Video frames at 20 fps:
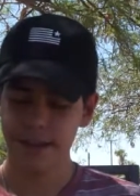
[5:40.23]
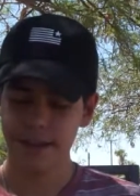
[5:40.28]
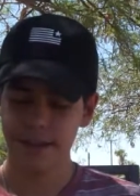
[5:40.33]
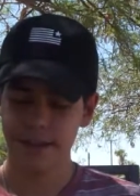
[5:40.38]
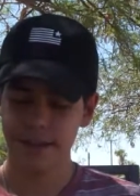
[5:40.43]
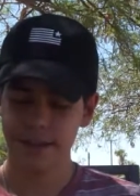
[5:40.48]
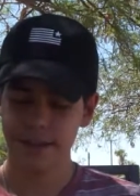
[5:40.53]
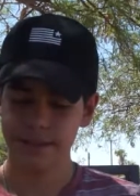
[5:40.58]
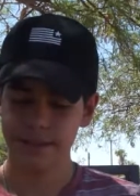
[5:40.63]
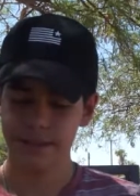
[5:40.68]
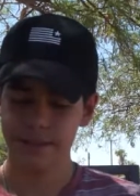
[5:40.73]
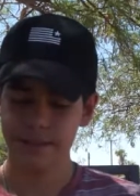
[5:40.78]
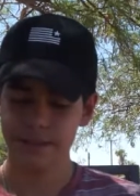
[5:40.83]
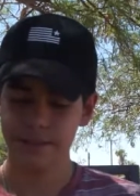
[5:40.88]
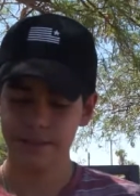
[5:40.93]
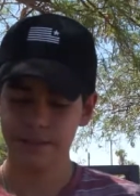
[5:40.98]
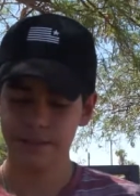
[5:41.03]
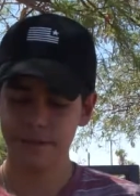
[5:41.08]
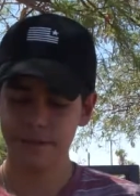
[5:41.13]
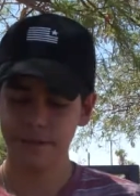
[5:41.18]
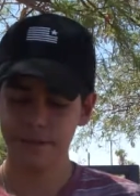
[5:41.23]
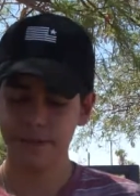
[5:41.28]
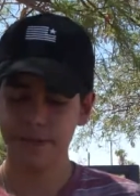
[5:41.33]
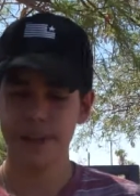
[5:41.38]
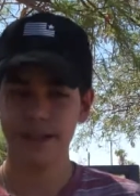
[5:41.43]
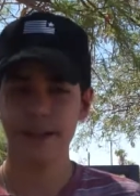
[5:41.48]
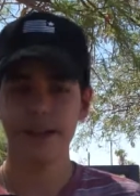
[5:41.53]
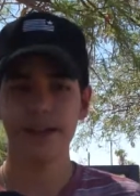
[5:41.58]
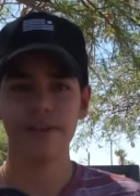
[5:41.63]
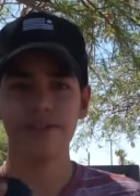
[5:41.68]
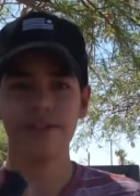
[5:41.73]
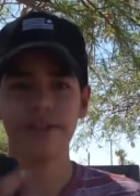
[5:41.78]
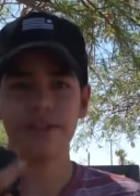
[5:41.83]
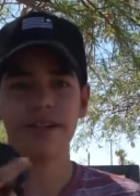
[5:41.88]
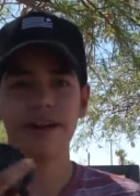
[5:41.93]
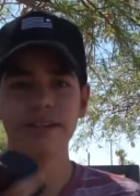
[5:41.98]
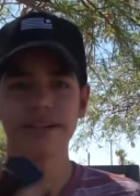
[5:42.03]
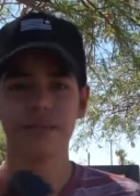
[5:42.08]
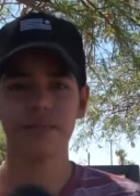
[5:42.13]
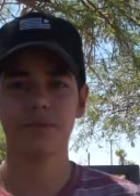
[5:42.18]
yeah, so if
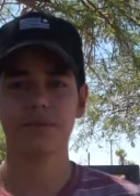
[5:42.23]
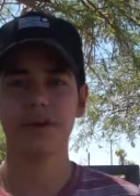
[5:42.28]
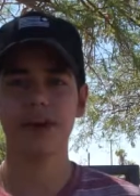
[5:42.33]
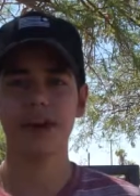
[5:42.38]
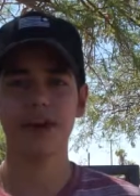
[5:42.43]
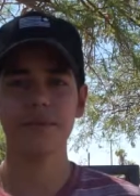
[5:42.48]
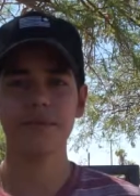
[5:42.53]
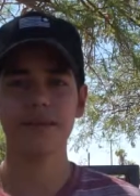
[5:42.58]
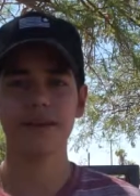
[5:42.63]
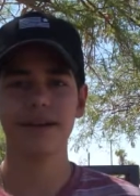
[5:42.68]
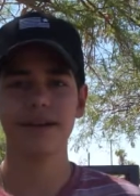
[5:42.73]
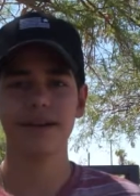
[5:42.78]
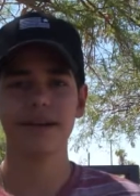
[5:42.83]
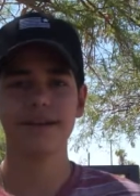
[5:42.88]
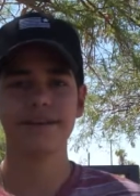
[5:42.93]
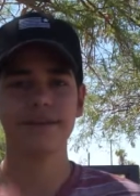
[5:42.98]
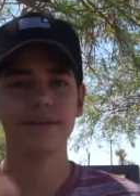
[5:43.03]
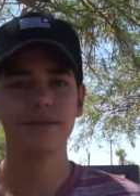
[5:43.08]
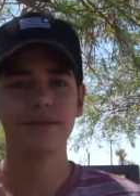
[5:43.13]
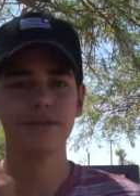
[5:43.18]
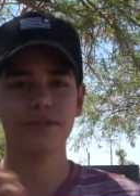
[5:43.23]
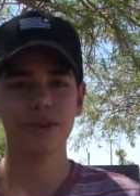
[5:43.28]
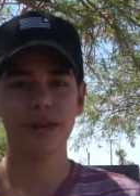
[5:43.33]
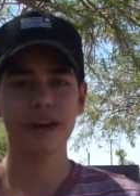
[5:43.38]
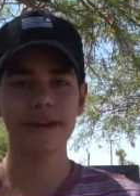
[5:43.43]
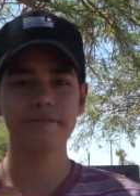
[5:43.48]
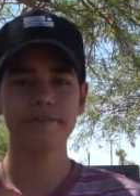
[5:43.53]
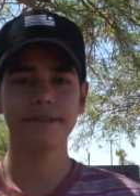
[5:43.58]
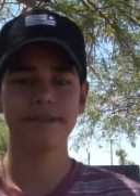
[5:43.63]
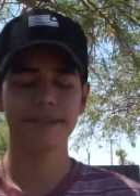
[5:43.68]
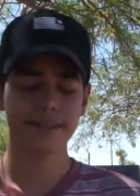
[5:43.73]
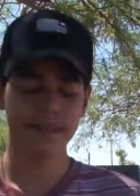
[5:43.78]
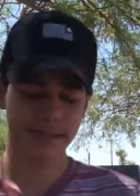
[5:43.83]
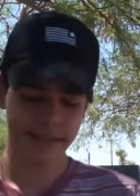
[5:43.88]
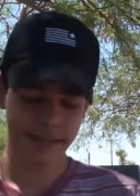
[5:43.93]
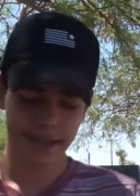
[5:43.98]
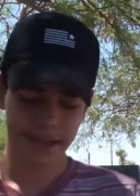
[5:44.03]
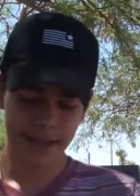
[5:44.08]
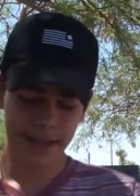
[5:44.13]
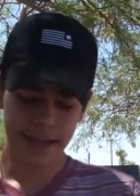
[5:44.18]
you're not subscribed, subscribe
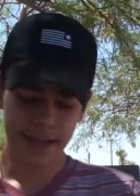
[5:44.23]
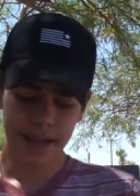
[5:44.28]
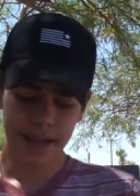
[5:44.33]
because